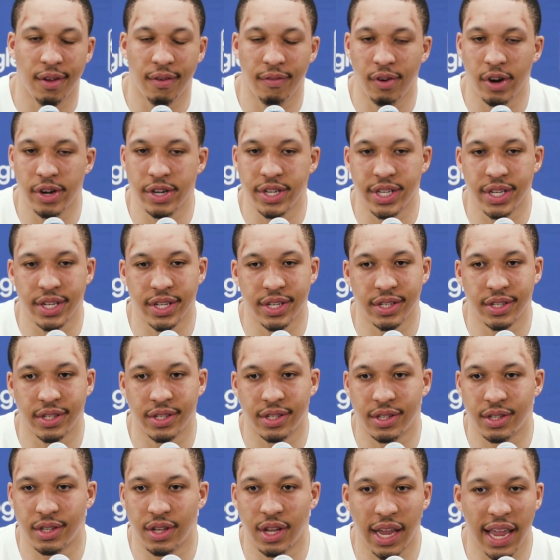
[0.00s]

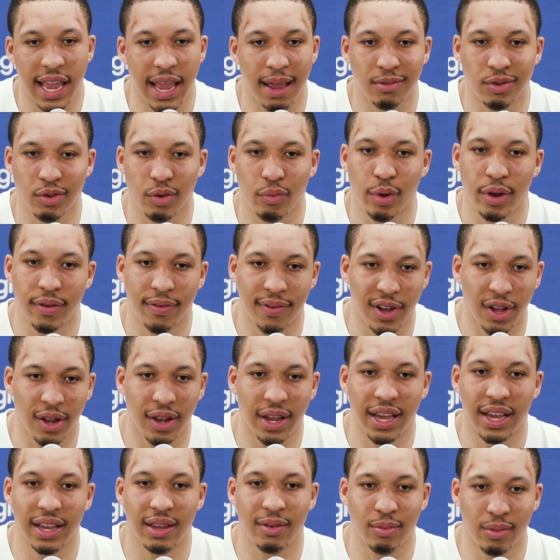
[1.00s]
Versus the games where we
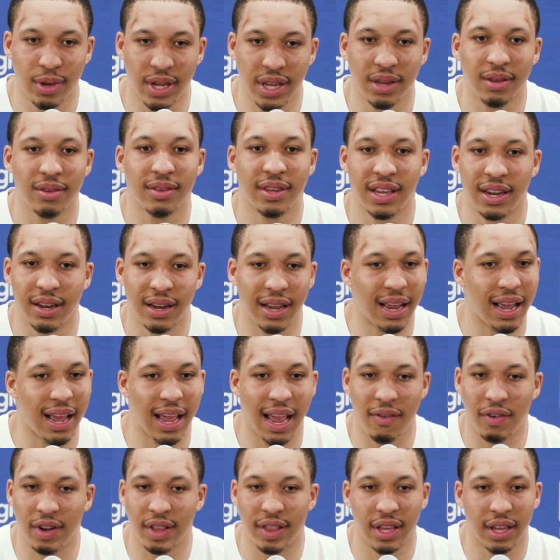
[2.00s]
felt like we did
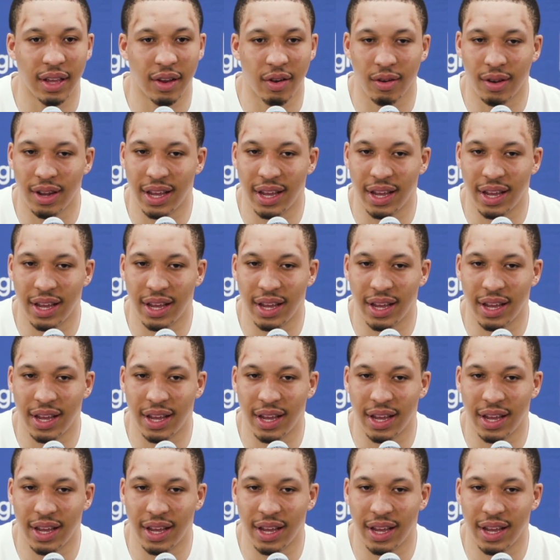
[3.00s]
everything,